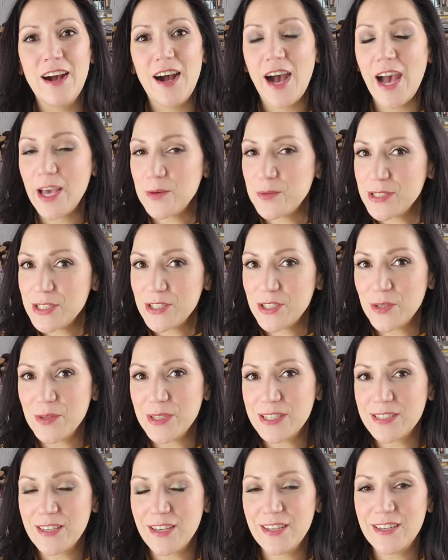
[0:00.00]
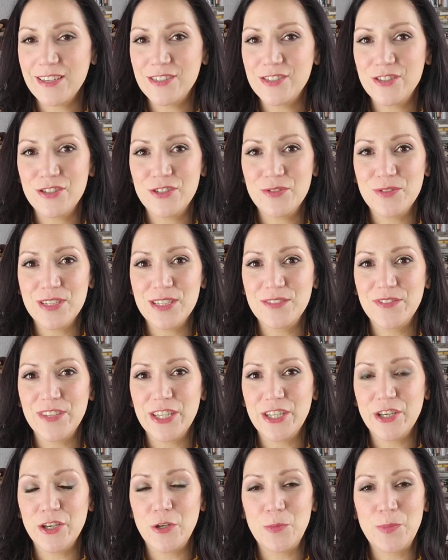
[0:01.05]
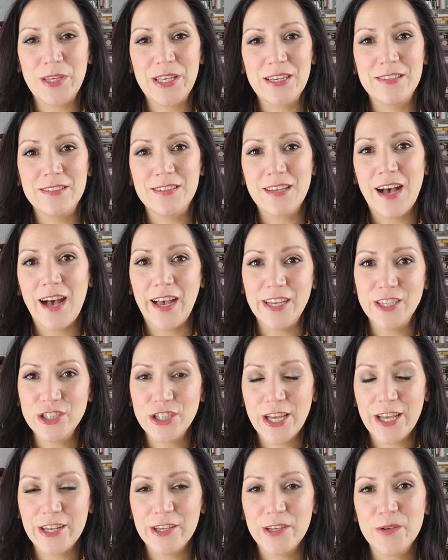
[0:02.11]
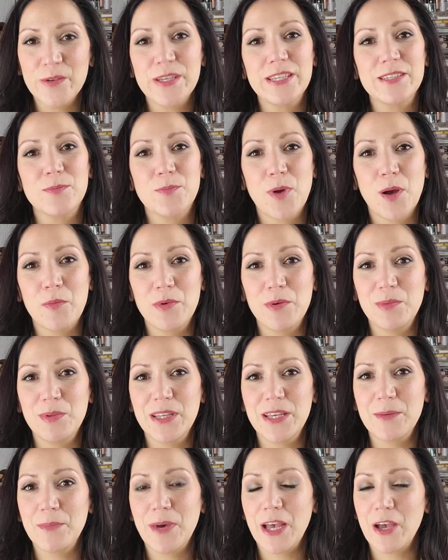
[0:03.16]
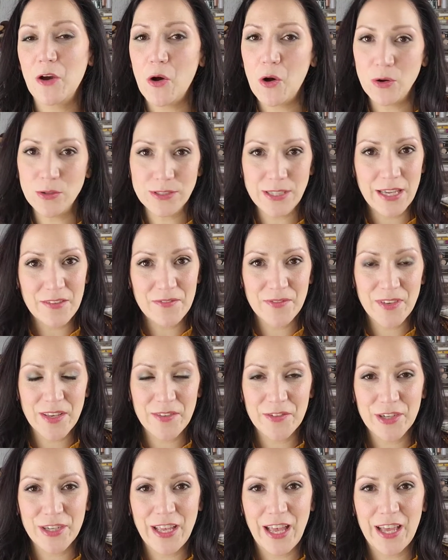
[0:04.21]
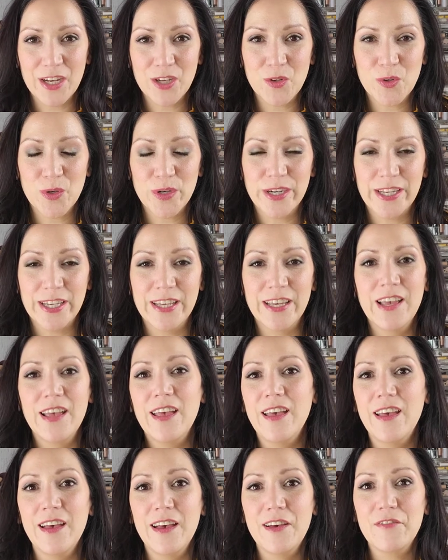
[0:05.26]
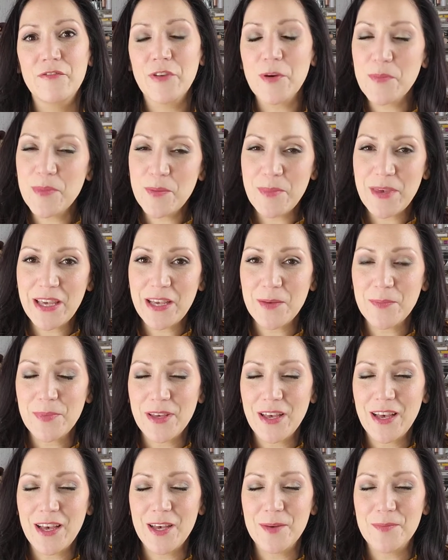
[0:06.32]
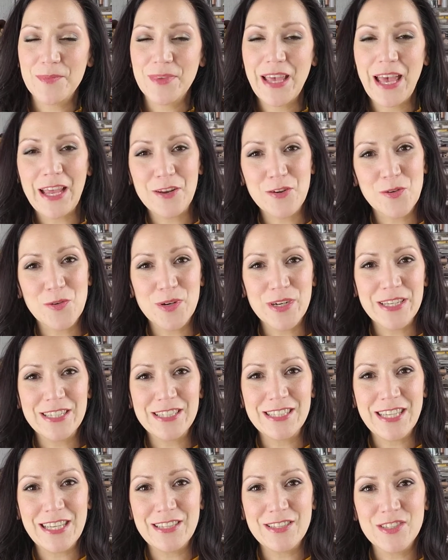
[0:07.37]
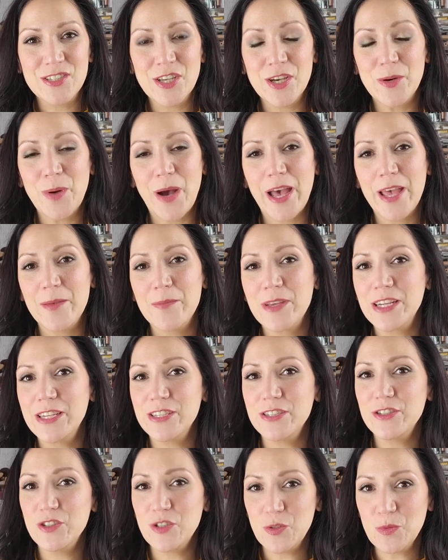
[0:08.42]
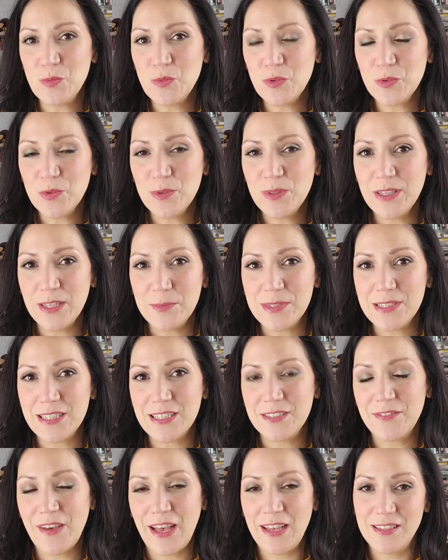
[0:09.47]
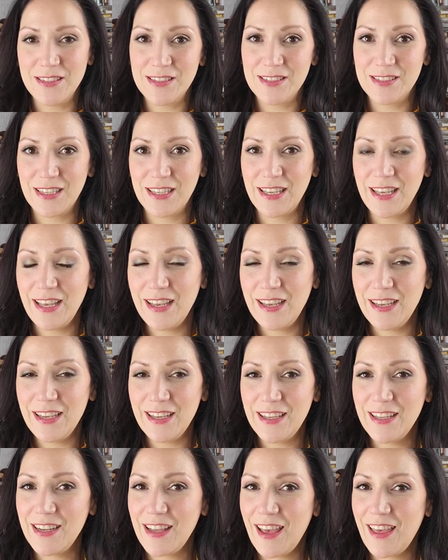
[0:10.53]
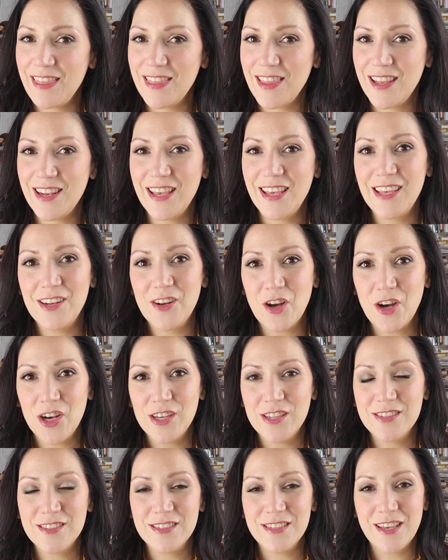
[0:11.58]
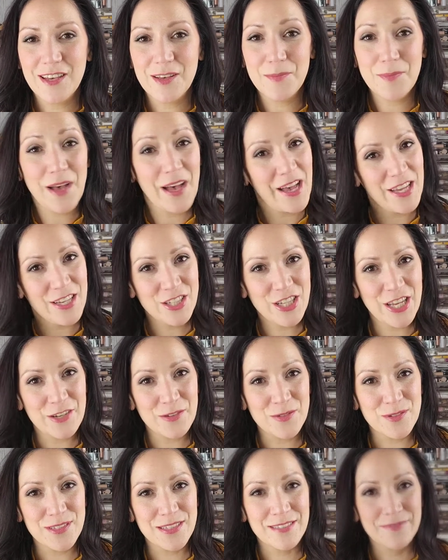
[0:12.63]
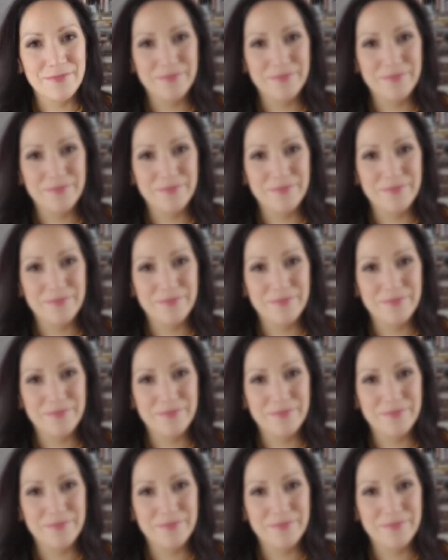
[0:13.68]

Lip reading: I was so excited to do this video because eyeshadow is probably my all-time favorite category from the makeup categories, and so I am going to zoom through lips as fast as I can and then hit on some eyeshadows.